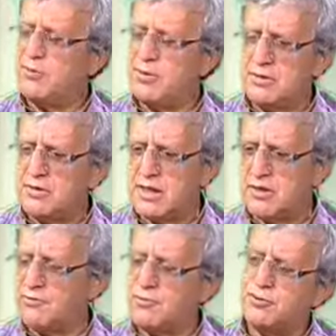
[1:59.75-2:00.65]
I wouldn't
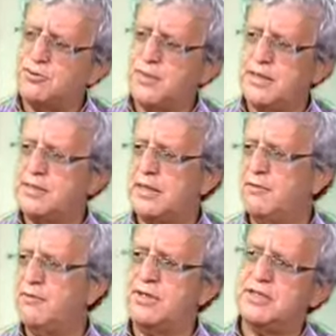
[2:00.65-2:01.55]
kind of torture
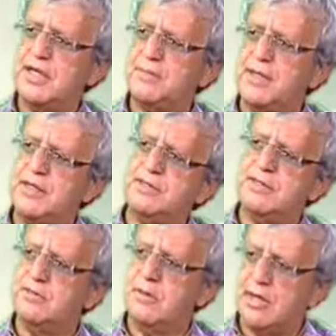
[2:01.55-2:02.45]
myself whether it's IBRD or